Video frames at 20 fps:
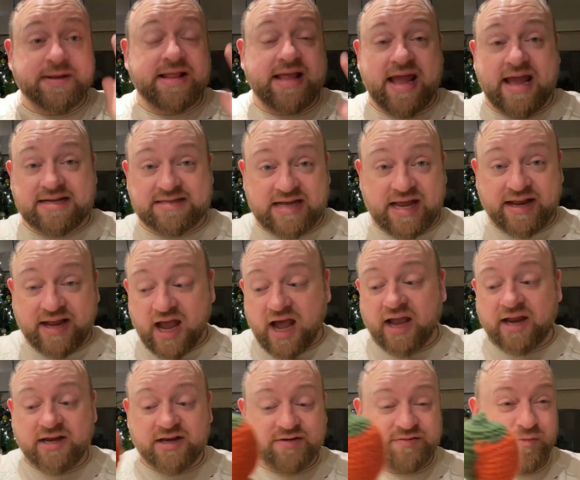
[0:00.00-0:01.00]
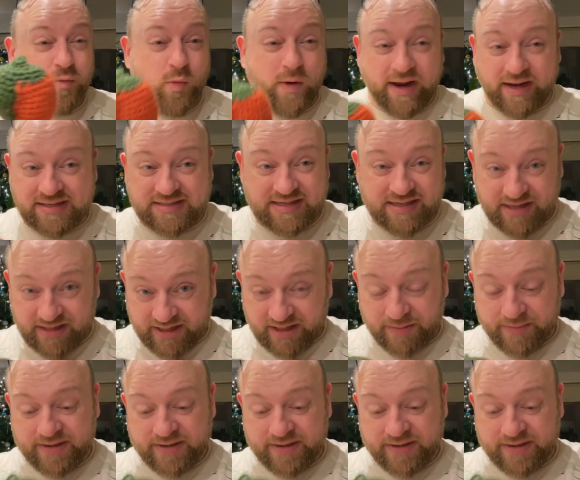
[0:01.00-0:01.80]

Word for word: the end, I kind of winged it a little